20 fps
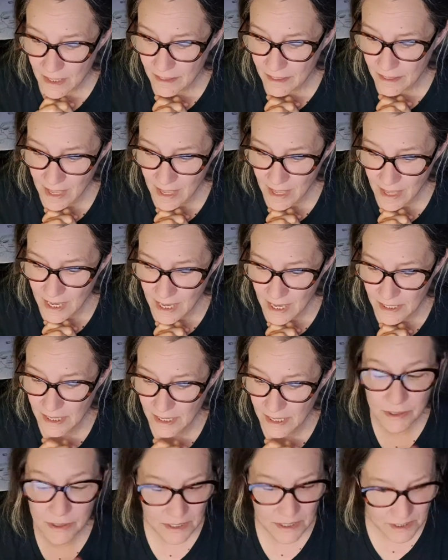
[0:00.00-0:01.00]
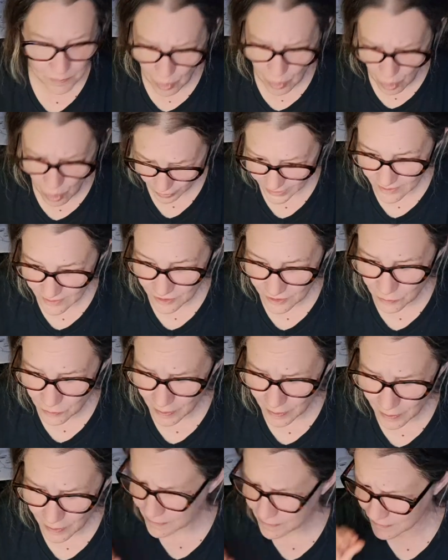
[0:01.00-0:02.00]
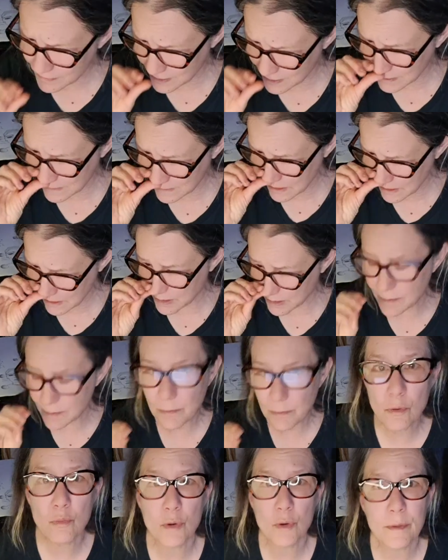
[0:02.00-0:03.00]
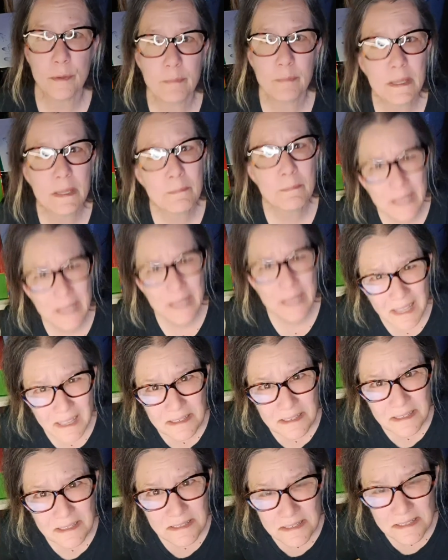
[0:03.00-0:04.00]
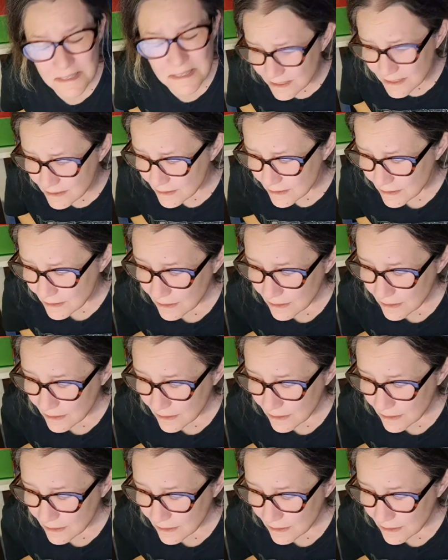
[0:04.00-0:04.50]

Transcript: Then, now at this point, you might be thinking that people would be pissed.